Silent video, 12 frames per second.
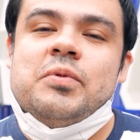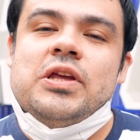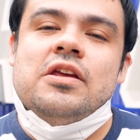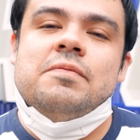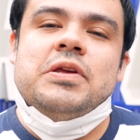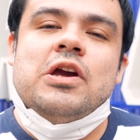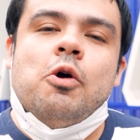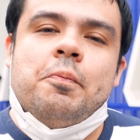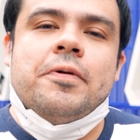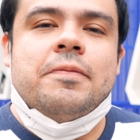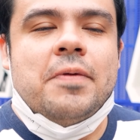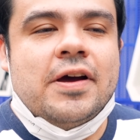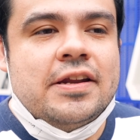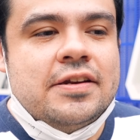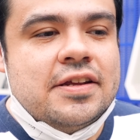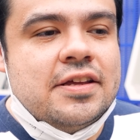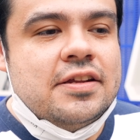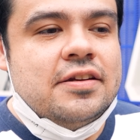Be be
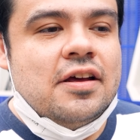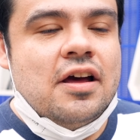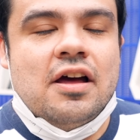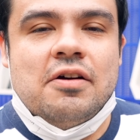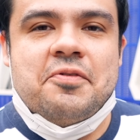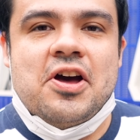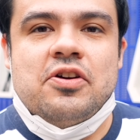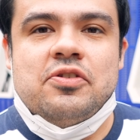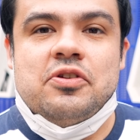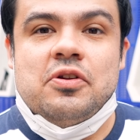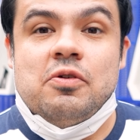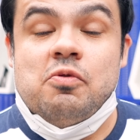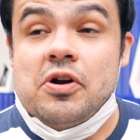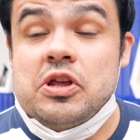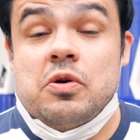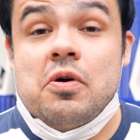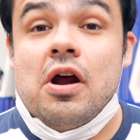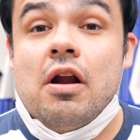open-minded uh, about where
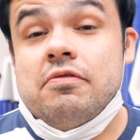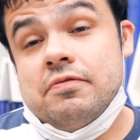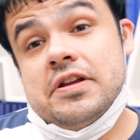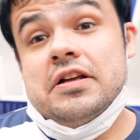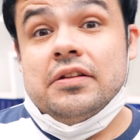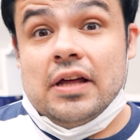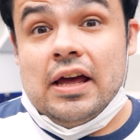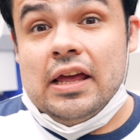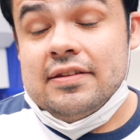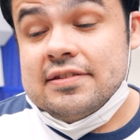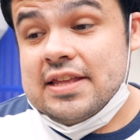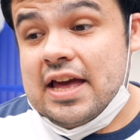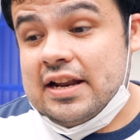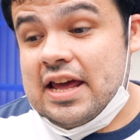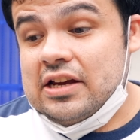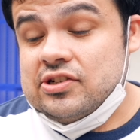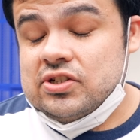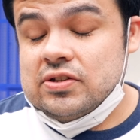you are. Realize that
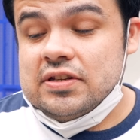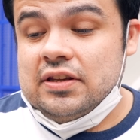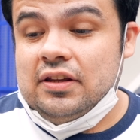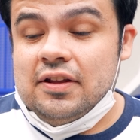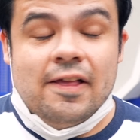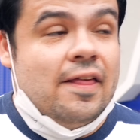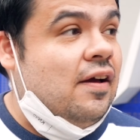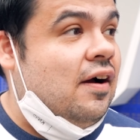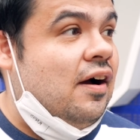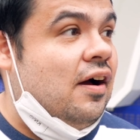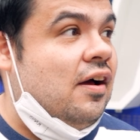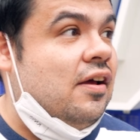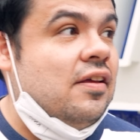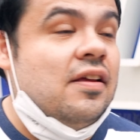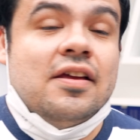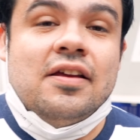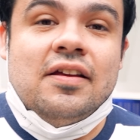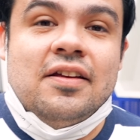actually, uh,
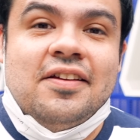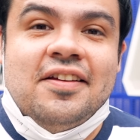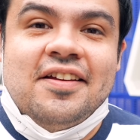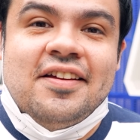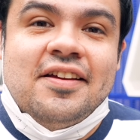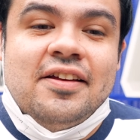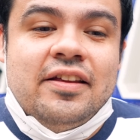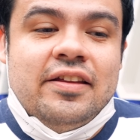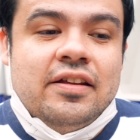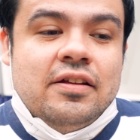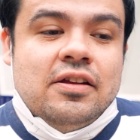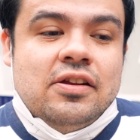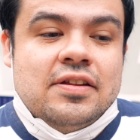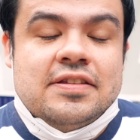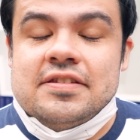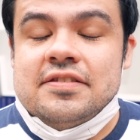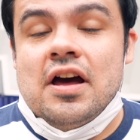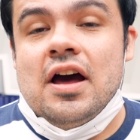this
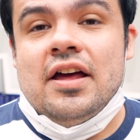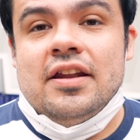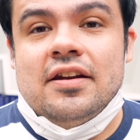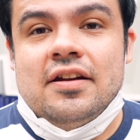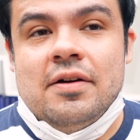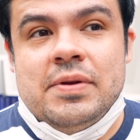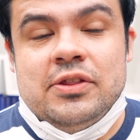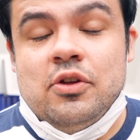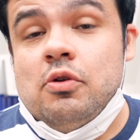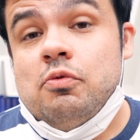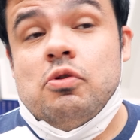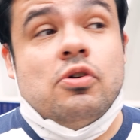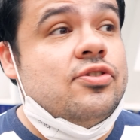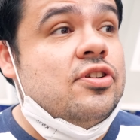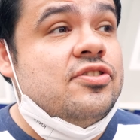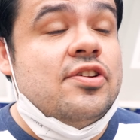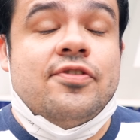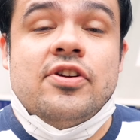is not. I mean, rules are
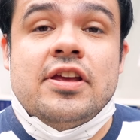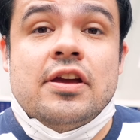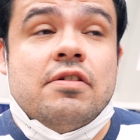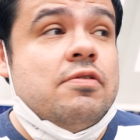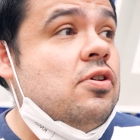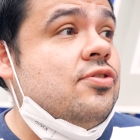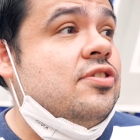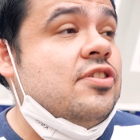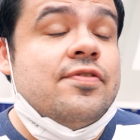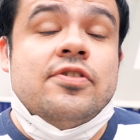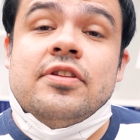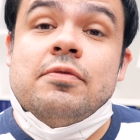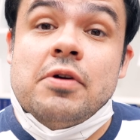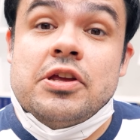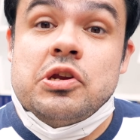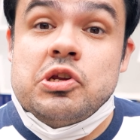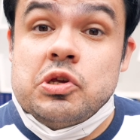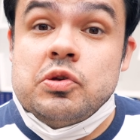different here. Rules are different than what
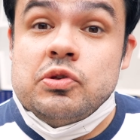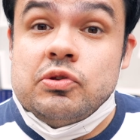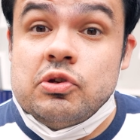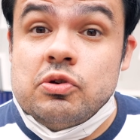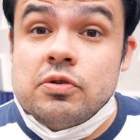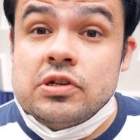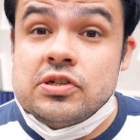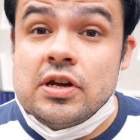you're used to in